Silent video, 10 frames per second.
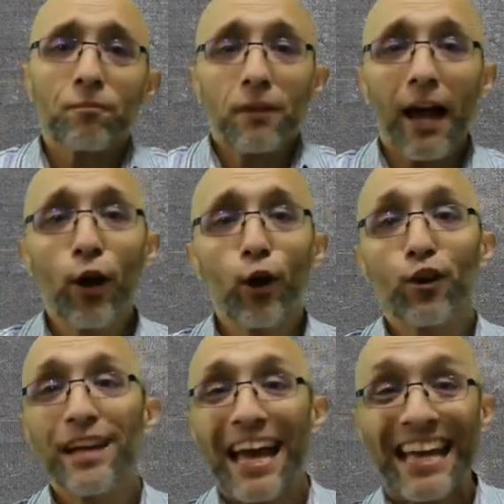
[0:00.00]
I heard
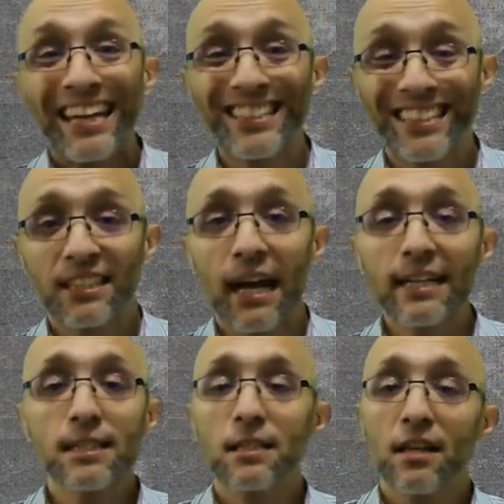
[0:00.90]
a
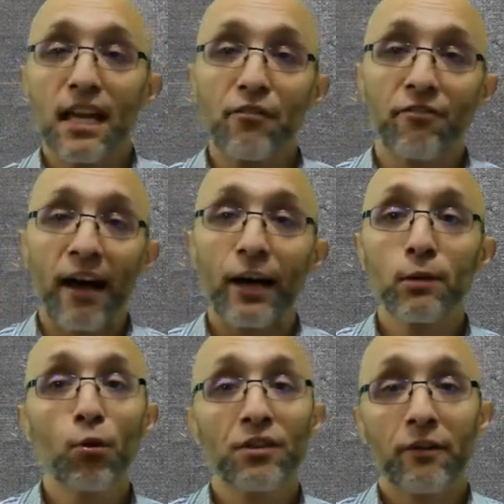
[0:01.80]
concise and
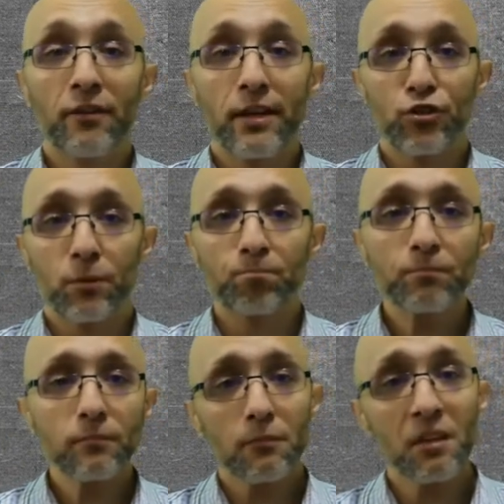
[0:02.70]
valuable definition,
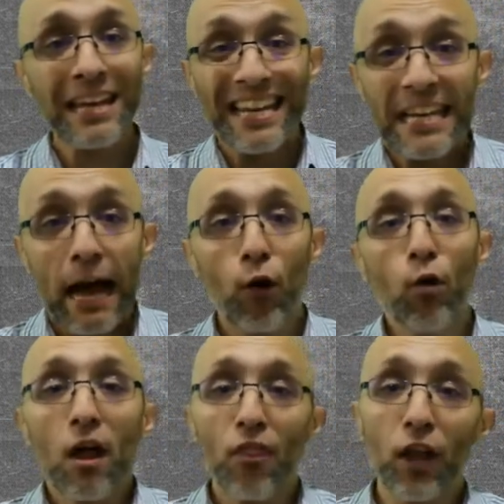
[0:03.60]
and now
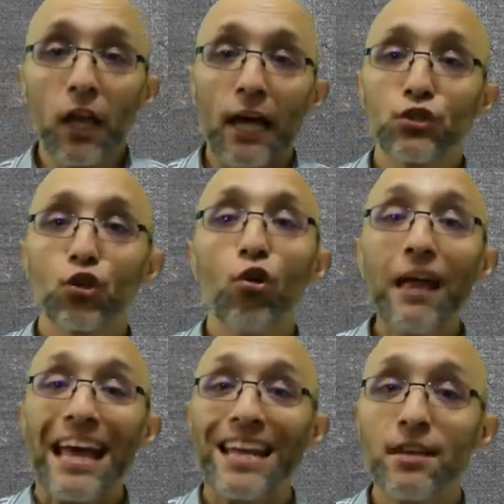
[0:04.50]
the logical
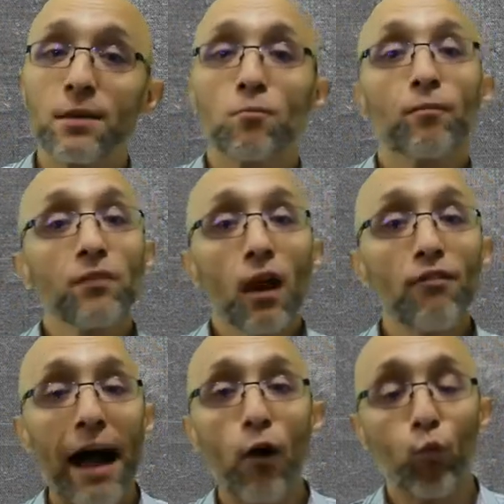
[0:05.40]
end of
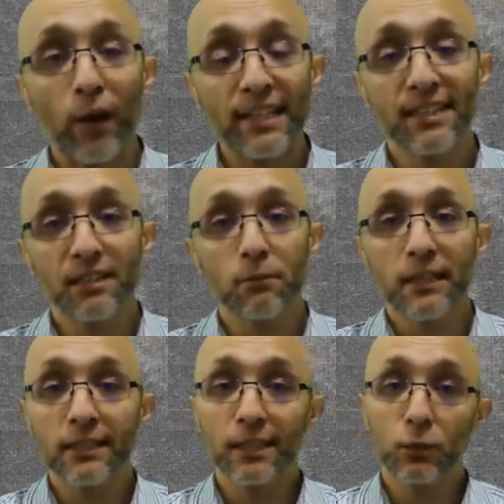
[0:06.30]
how racism
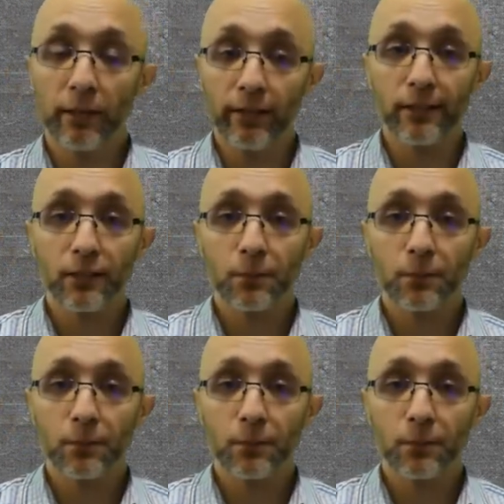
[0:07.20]
is experienced.